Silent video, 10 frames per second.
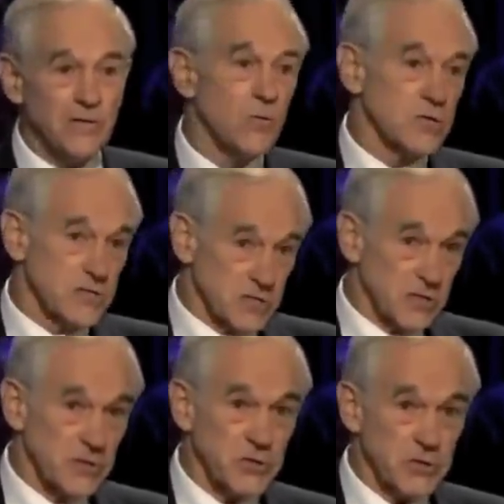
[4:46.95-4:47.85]
And of course, the
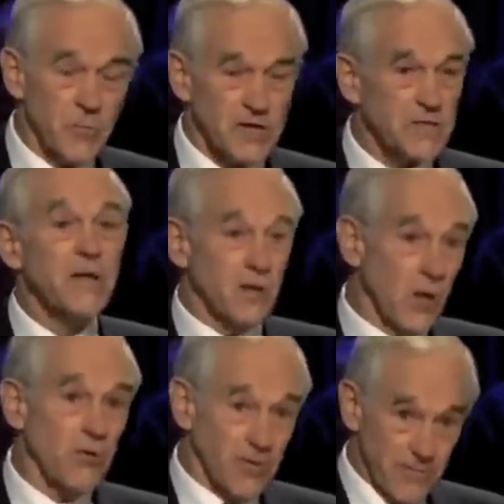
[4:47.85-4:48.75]
solution was
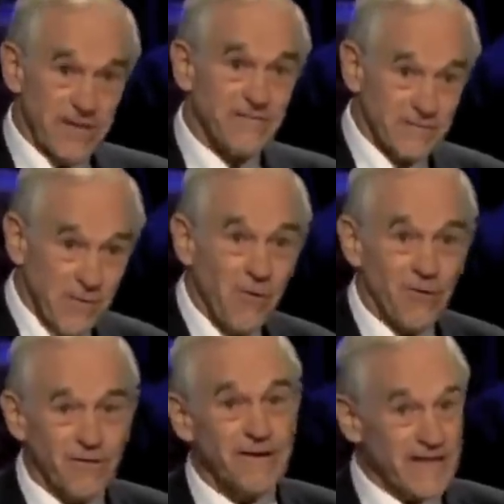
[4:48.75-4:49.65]
lower them even more,